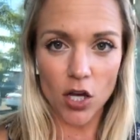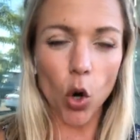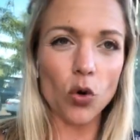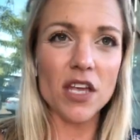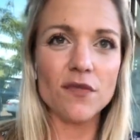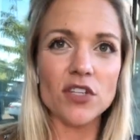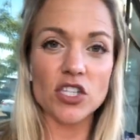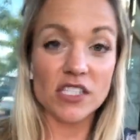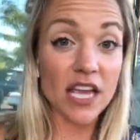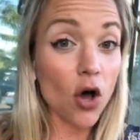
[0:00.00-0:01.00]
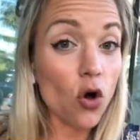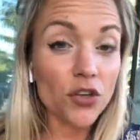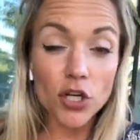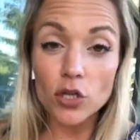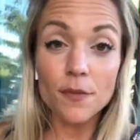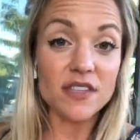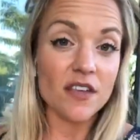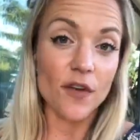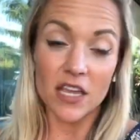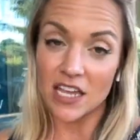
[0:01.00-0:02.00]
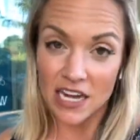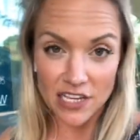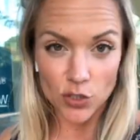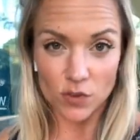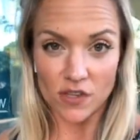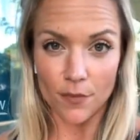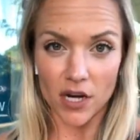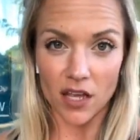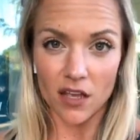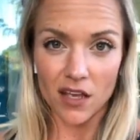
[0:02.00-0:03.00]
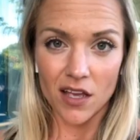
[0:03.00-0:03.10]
Or even just say, oh, let me see if I can connect you with somebody.